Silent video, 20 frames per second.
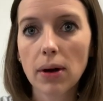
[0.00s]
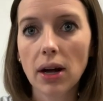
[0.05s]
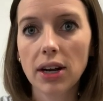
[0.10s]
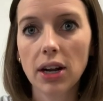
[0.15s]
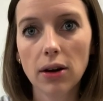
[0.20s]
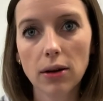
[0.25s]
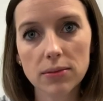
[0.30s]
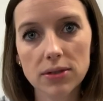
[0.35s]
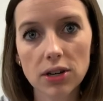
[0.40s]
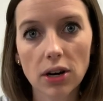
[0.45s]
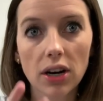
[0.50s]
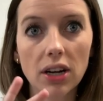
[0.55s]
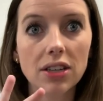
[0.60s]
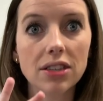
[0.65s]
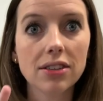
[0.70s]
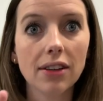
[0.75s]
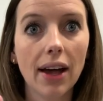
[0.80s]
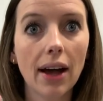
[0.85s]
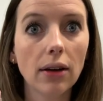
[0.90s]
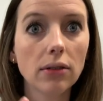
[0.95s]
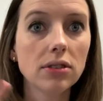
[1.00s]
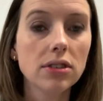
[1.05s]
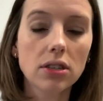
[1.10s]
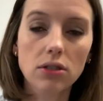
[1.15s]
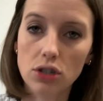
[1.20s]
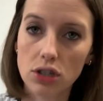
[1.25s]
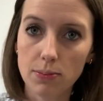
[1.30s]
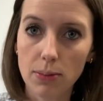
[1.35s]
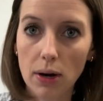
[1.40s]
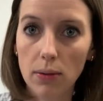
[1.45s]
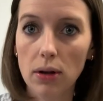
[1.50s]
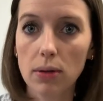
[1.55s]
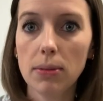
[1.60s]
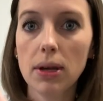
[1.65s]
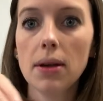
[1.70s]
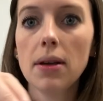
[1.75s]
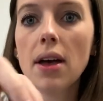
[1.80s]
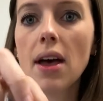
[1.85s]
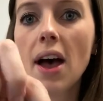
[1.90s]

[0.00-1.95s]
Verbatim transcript: I know, I'm sorry, it's loud, so just bear with me.